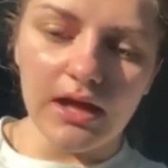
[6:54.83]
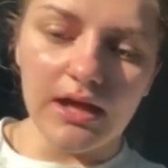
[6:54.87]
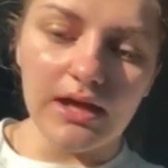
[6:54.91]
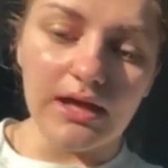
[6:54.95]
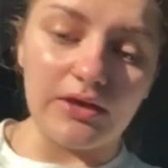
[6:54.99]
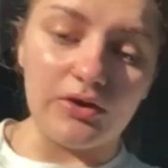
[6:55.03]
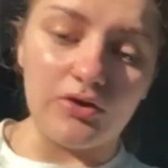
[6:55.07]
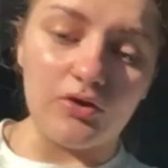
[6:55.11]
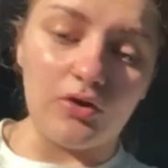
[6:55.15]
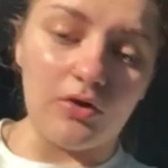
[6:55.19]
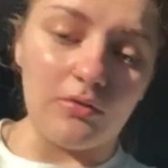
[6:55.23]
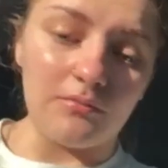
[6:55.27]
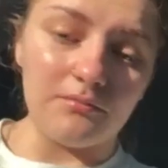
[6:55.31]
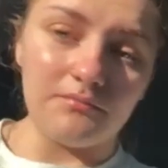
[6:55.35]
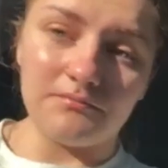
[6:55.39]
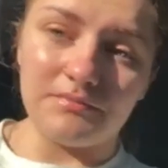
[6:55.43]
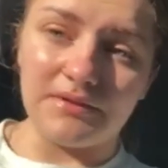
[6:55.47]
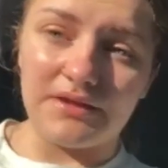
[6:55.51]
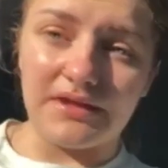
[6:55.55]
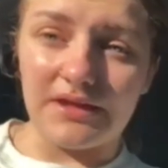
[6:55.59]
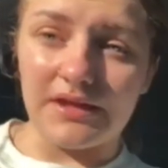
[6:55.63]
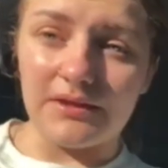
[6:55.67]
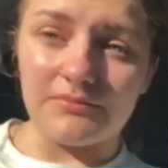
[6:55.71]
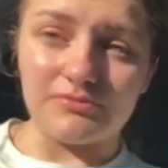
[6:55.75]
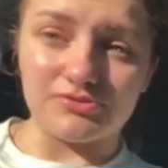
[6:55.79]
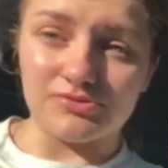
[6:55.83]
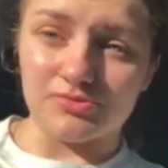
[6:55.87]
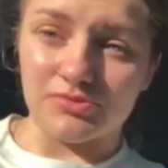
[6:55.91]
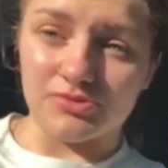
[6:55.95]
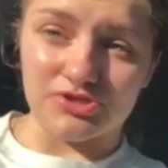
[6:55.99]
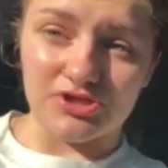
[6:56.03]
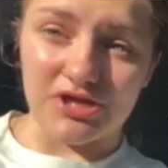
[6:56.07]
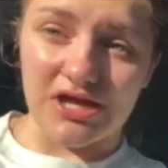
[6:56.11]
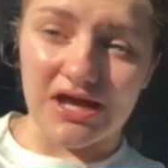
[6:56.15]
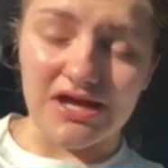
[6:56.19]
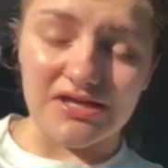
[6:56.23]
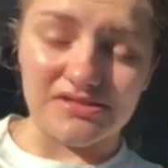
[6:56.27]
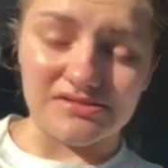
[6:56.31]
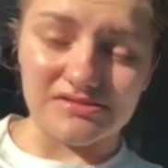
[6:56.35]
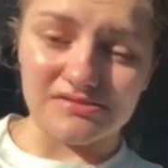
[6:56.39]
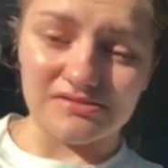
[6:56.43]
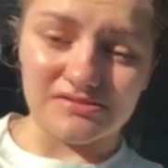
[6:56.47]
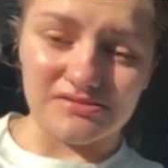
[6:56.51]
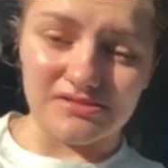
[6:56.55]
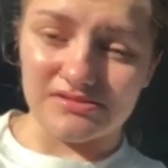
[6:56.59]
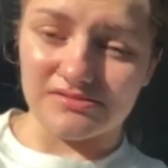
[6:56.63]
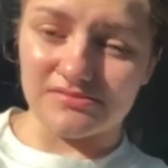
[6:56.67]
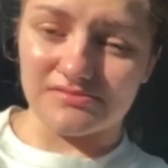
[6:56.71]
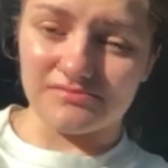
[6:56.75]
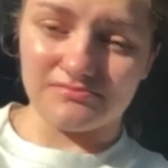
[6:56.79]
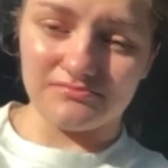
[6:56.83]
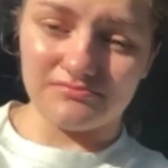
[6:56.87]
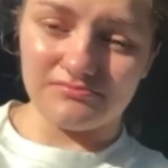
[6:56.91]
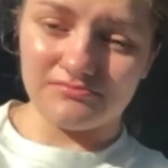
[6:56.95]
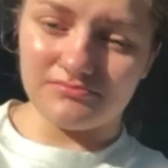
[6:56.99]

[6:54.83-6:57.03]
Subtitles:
and not being able to wash your hands because there's